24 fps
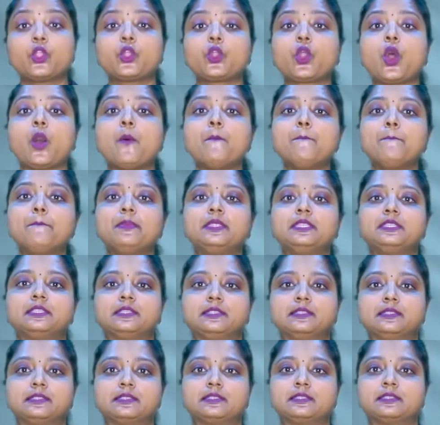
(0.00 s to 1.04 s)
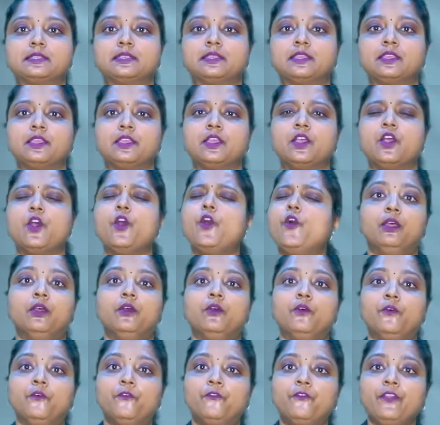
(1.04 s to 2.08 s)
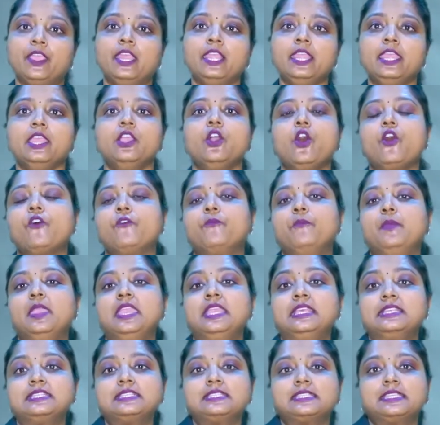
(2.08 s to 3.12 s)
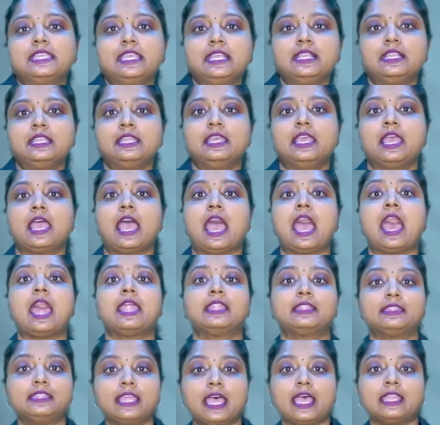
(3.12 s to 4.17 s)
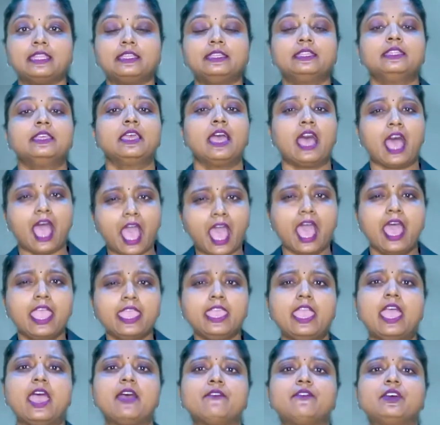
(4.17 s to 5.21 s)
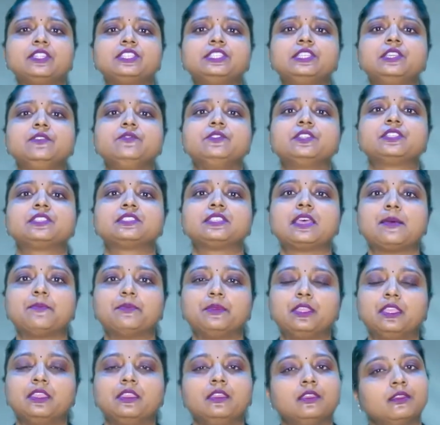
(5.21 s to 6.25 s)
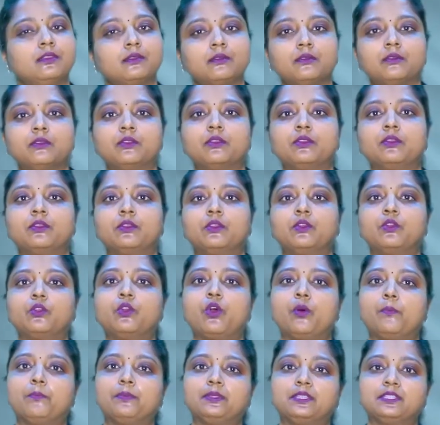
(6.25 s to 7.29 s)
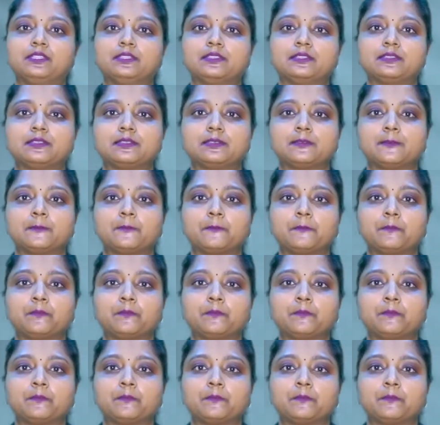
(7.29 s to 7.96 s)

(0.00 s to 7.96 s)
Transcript: competence, feeling of being skilled and that I have achieved something, competence.